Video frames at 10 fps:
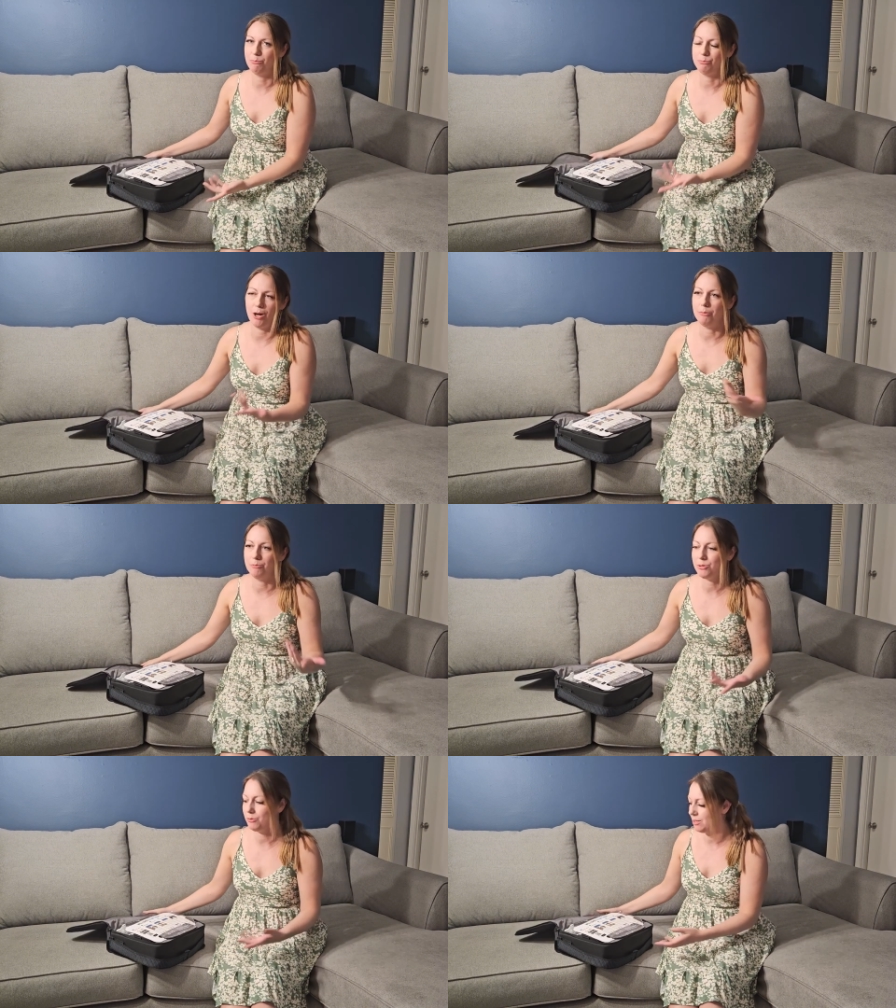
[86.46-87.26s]

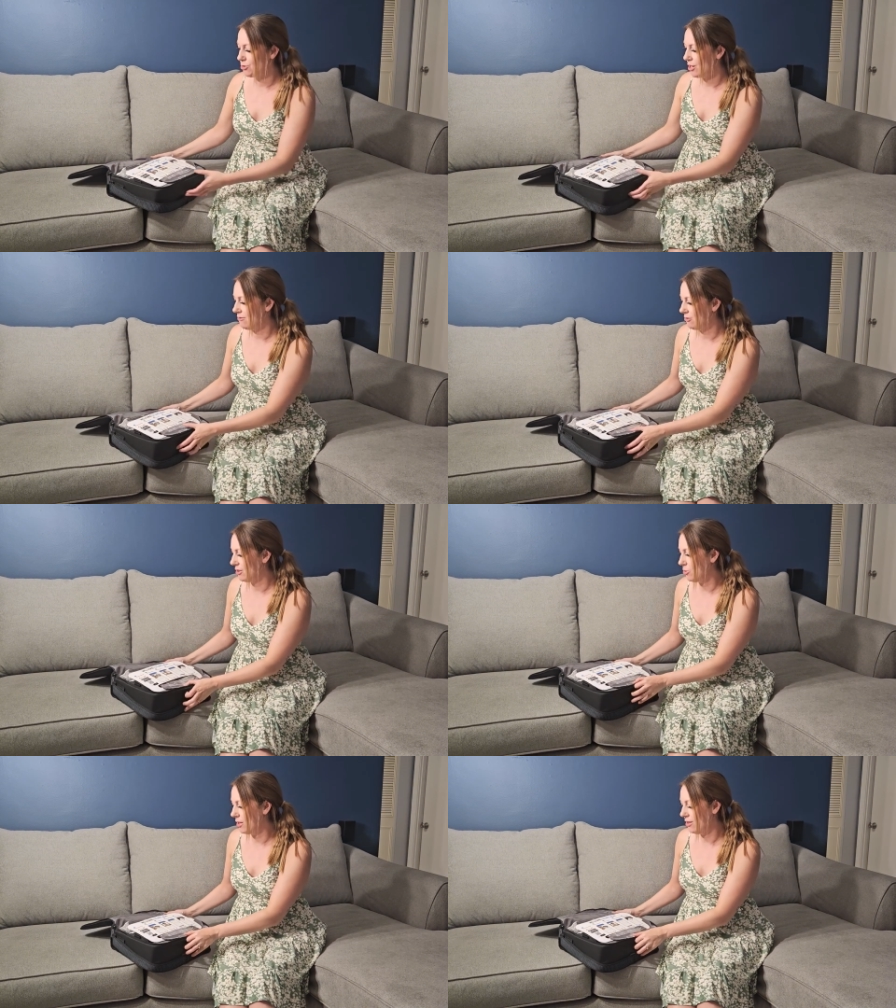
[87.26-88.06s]
problems when I'm
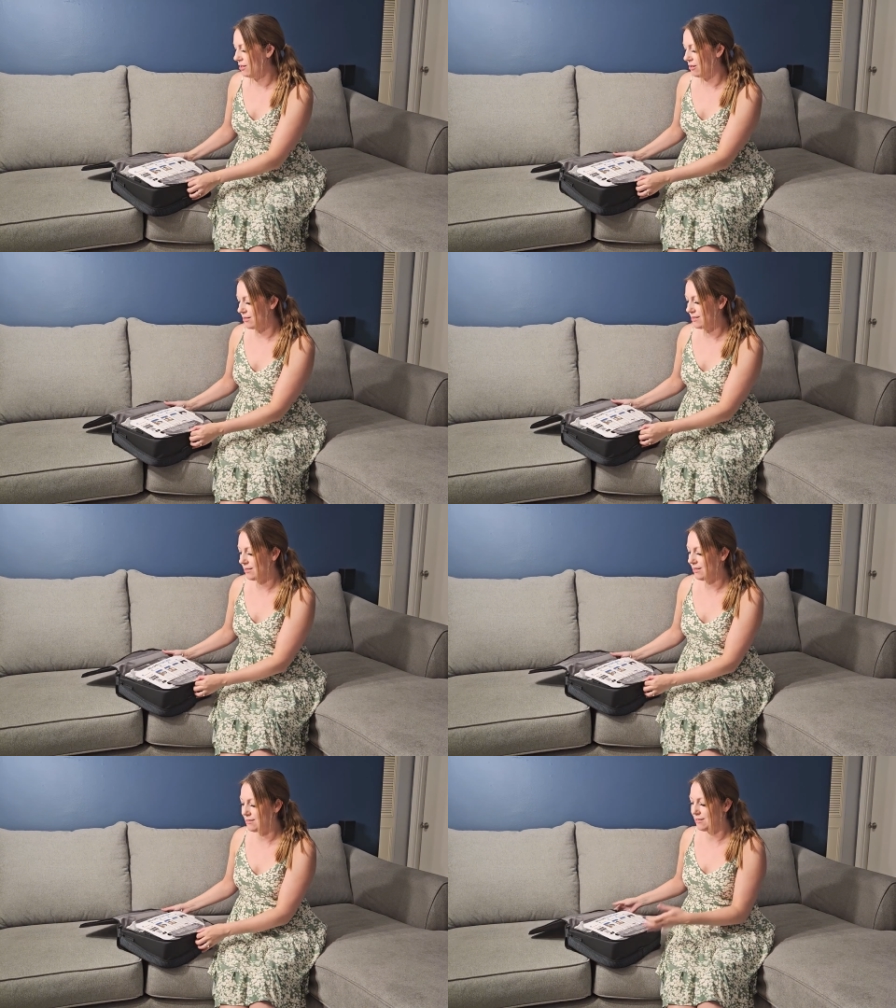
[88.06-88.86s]
traveling with it.
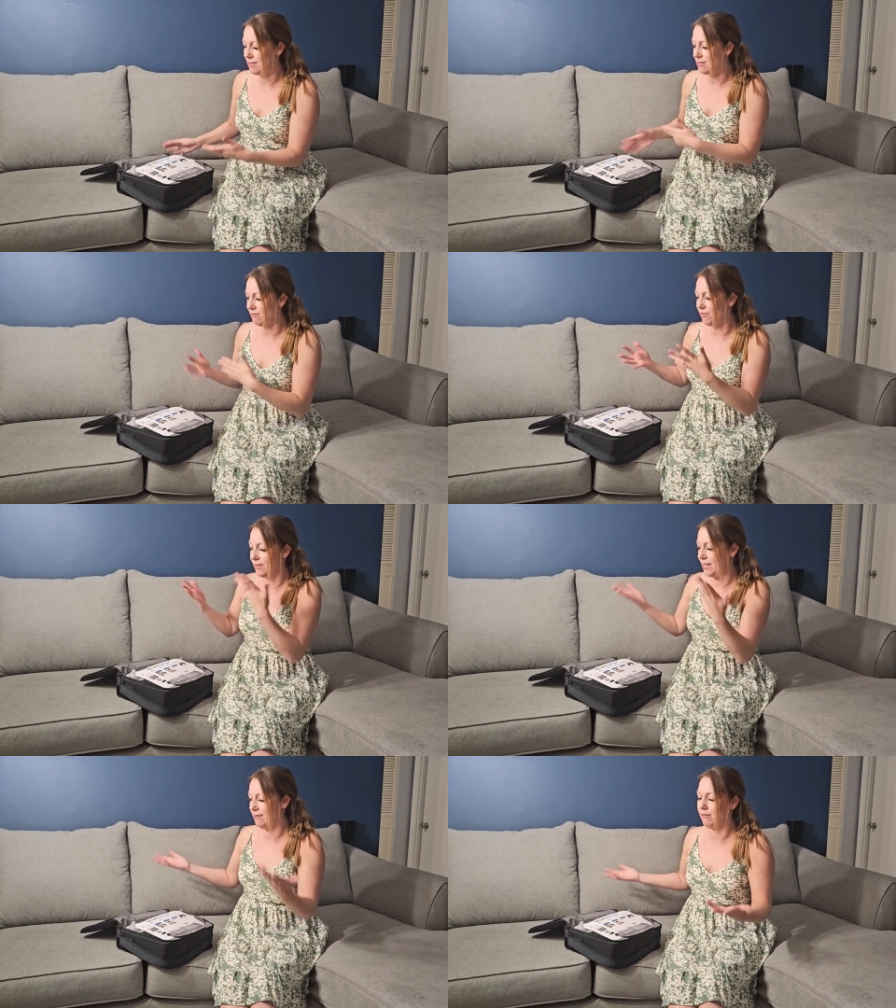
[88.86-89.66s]
Honestly, it doesn't
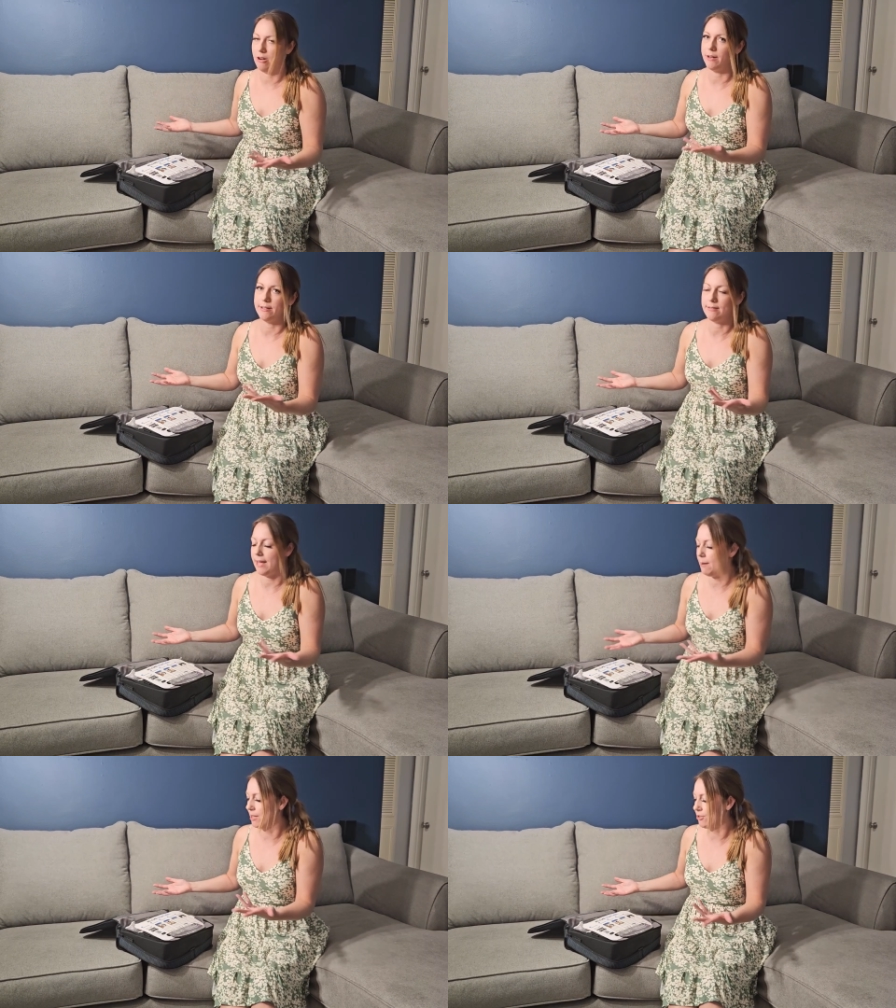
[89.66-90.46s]
feel like on it
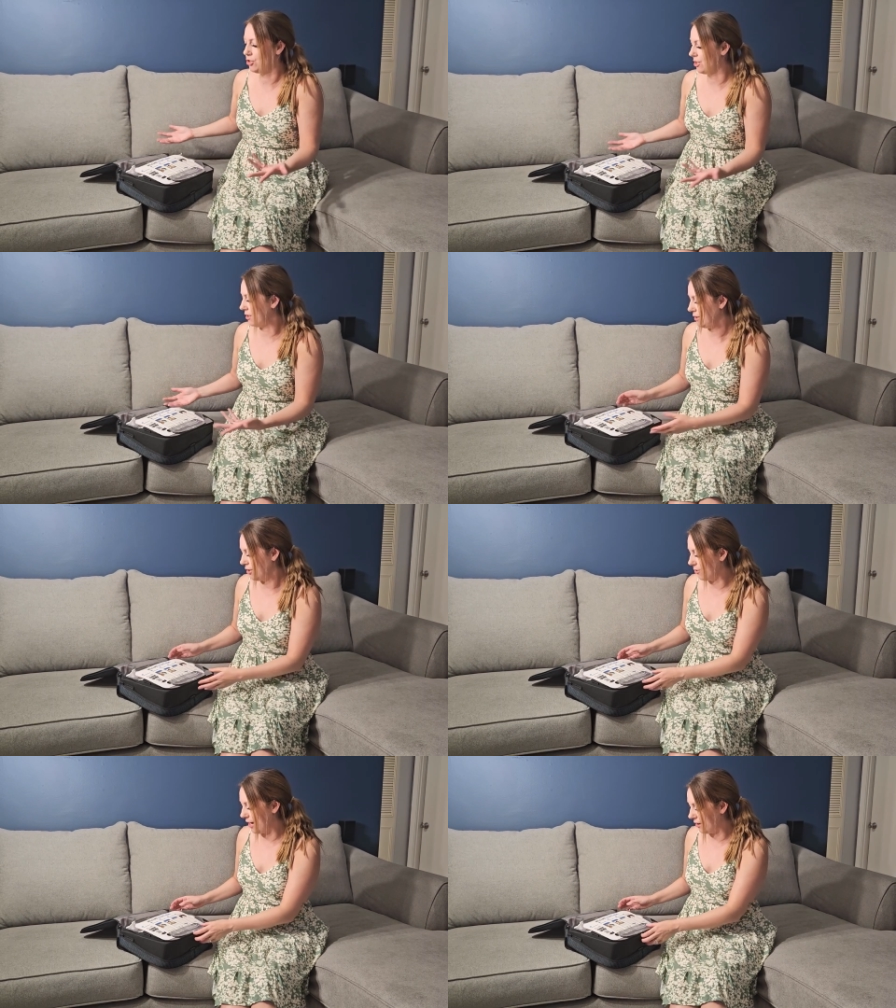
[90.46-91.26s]
that much
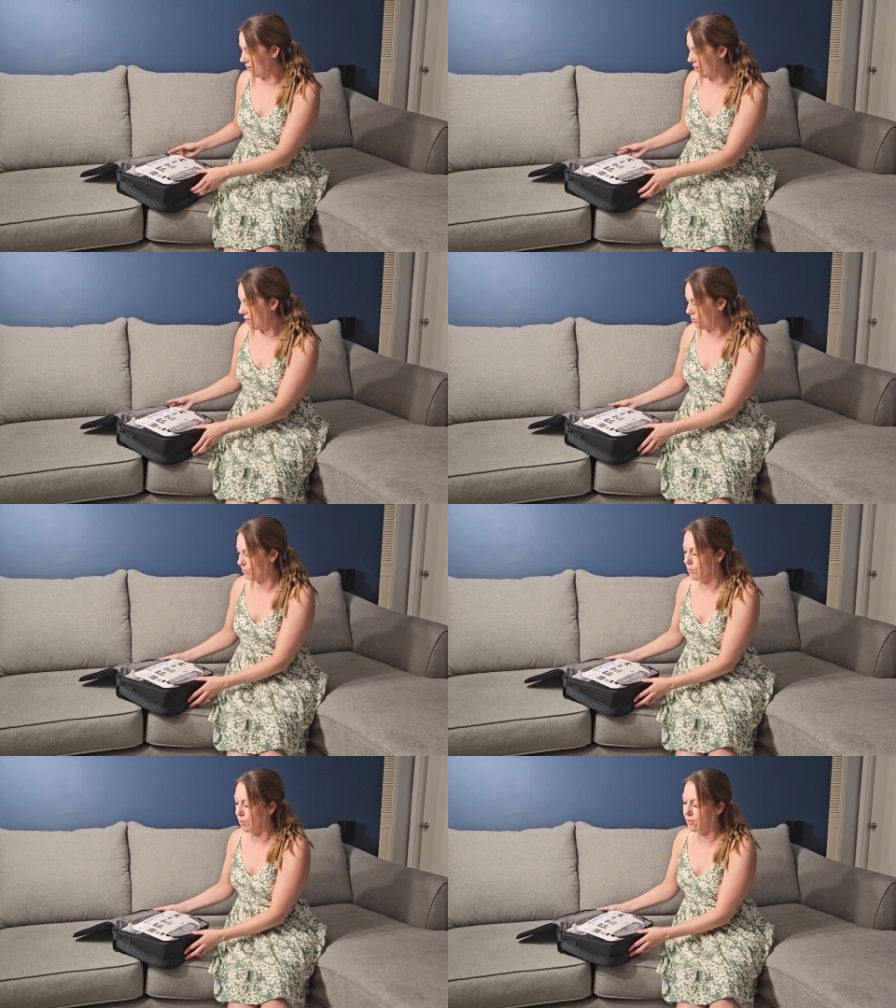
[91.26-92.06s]
to, carry along
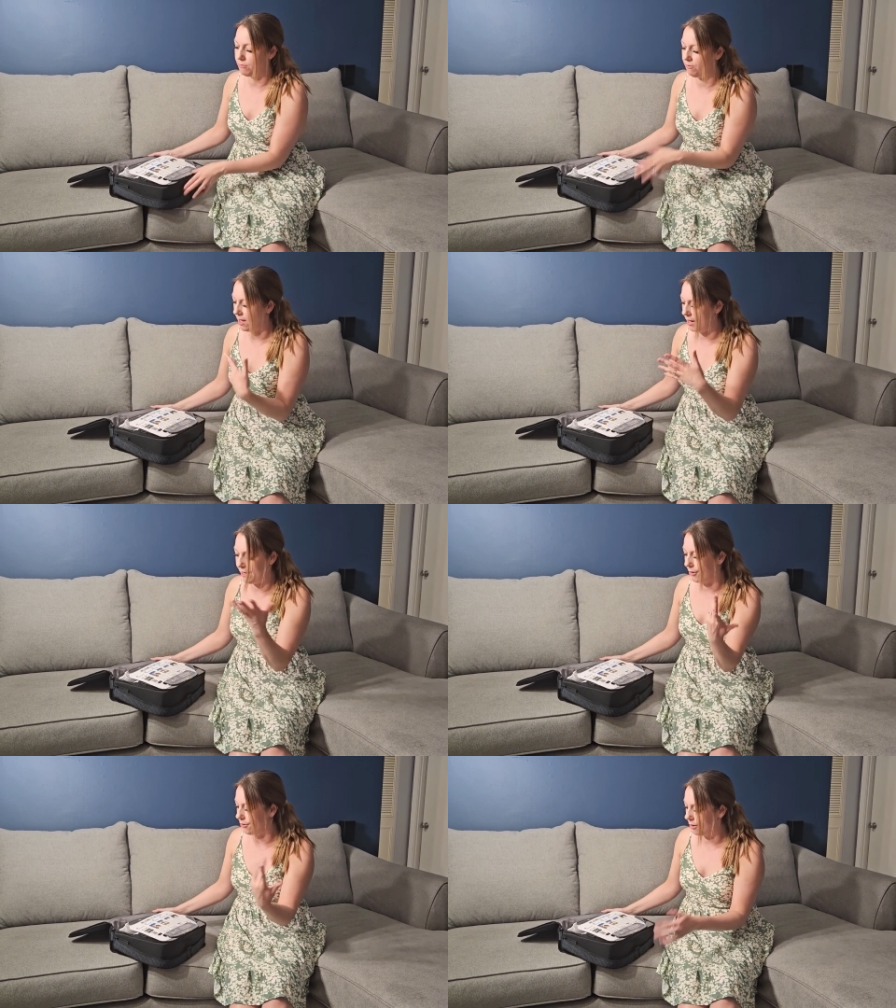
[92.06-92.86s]
with me, whether I'm
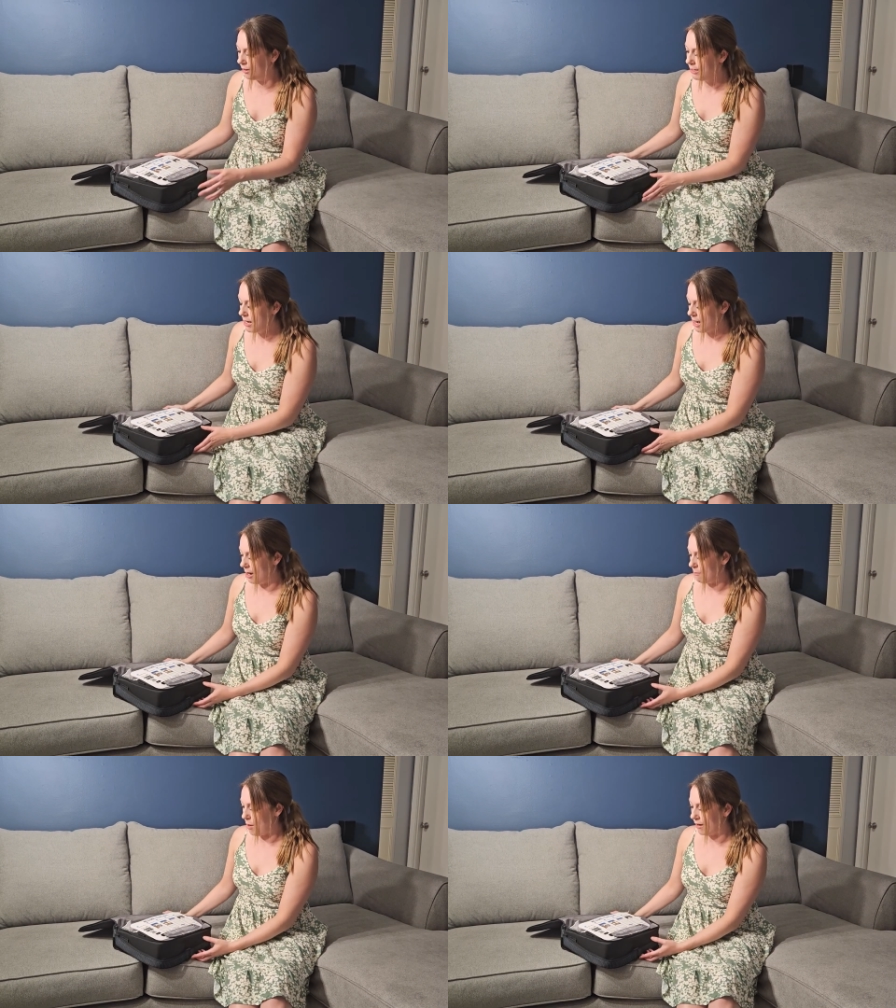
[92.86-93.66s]
flying or
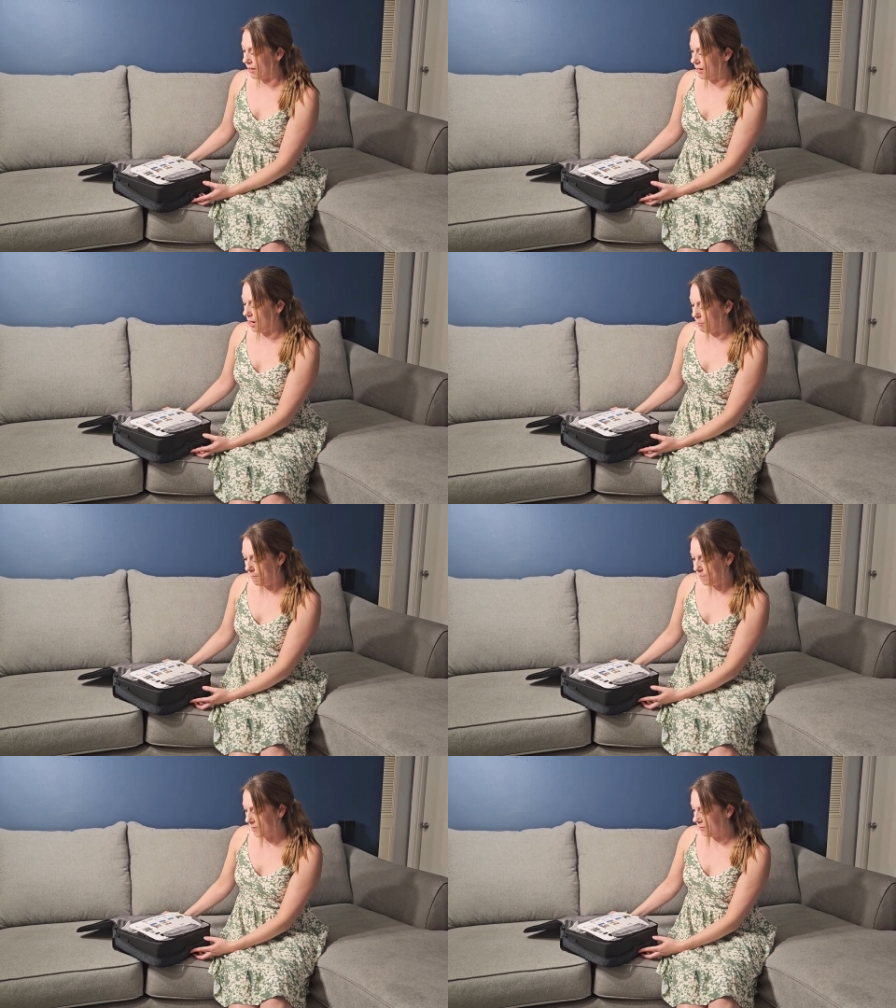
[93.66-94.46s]
packing up
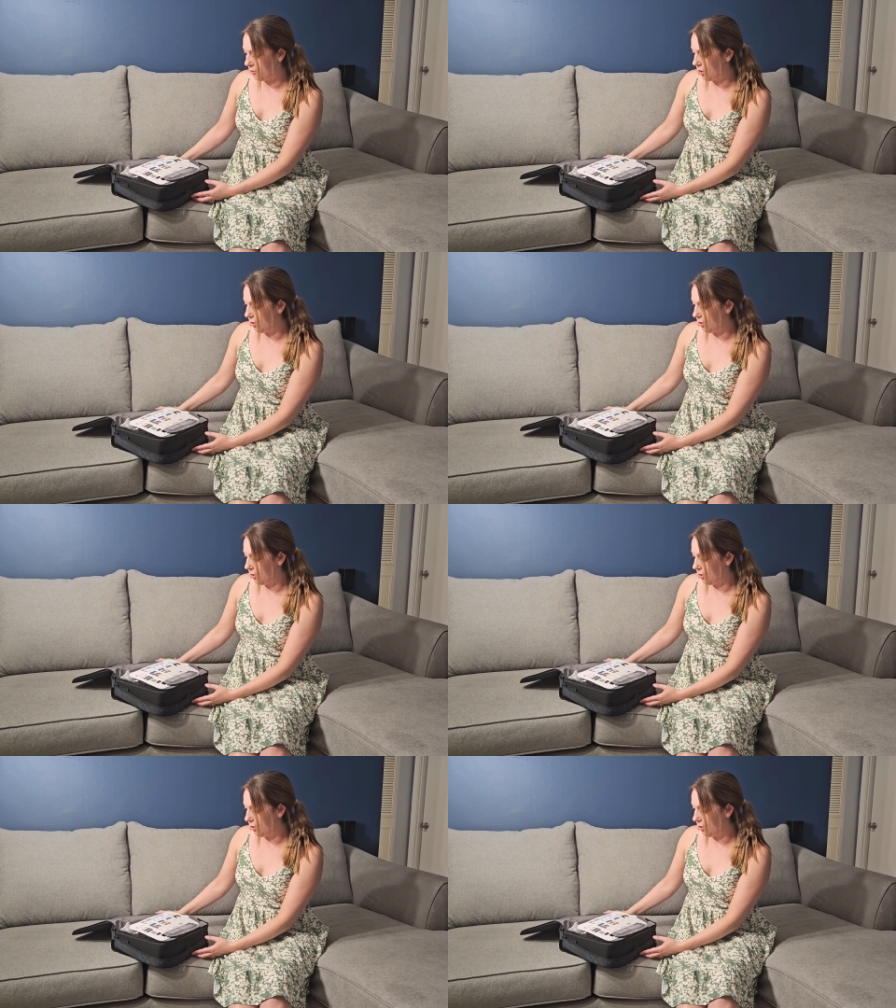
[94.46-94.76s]
for a